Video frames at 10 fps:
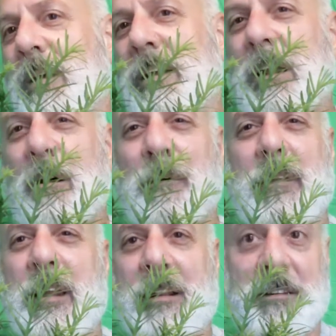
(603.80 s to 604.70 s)
You know,
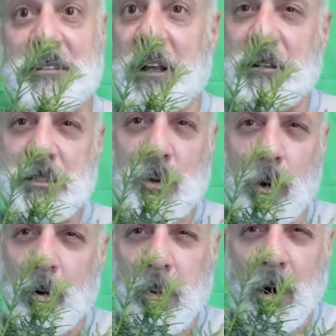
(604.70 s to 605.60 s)
they didn't discuss
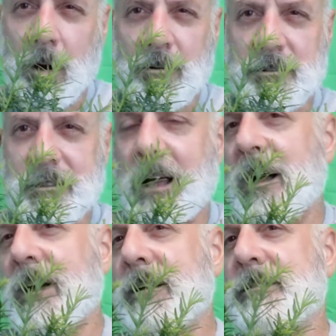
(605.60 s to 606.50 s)
soil particle
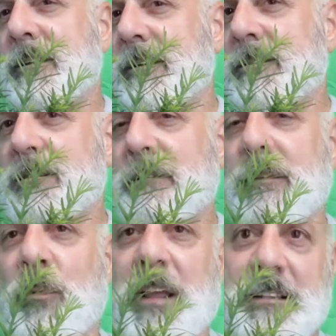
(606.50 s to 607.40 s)
size. They didn't
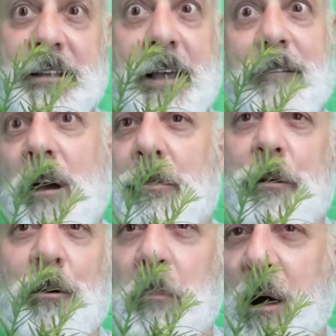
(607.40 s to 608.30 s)
when they said a
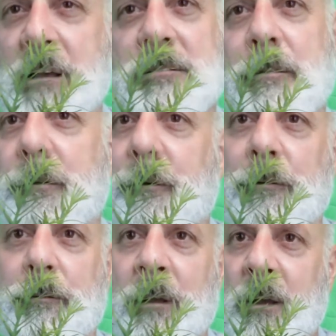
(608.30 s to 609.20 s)
third moss, a
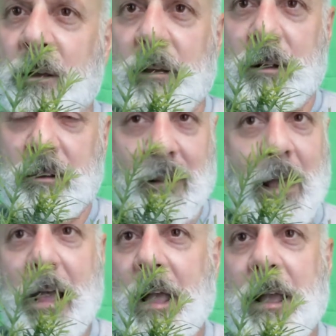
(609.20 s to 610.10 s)
third
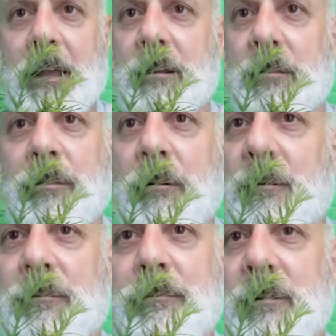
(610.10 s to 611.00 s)
clay, and a
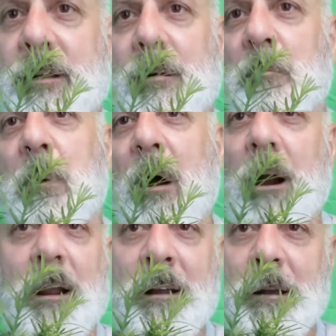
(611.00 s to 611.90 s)
third, you know,
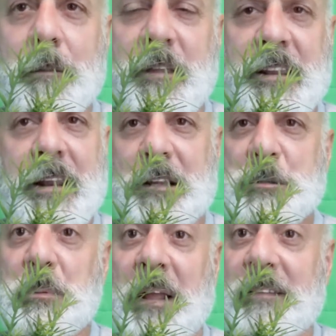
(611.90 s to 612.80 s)
bark, they didn't
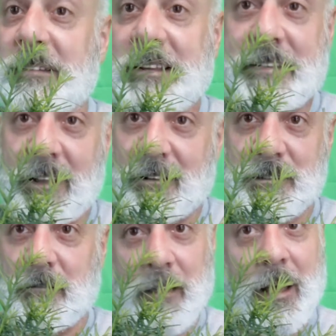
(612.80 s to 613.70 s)
explain the details
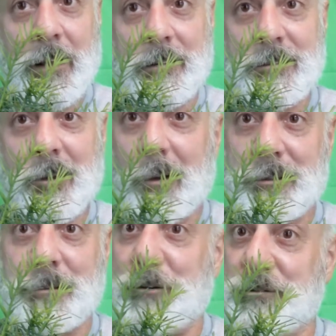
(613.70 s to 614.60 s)
of that. And so I
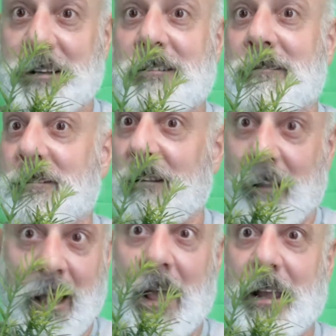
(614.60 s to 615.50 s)
was using
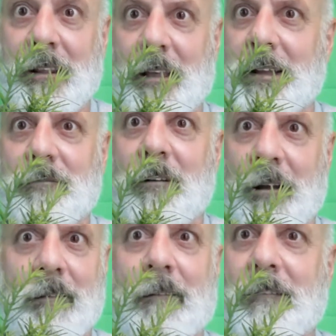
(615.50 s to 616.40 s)
clay, like
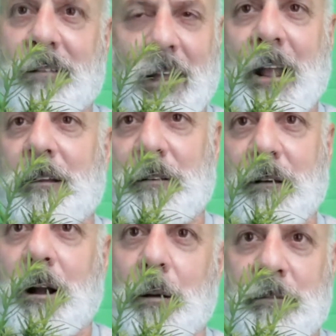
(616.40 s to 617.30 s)
regular clay
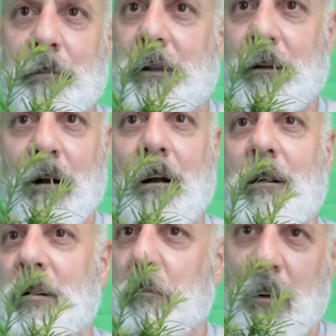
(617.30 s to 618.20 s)
dug up from the
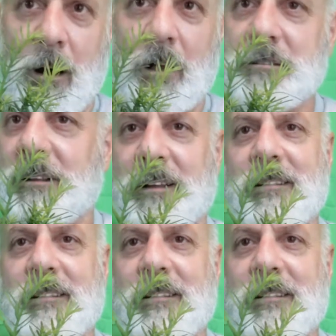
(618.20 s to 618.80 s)
yard, and moss, like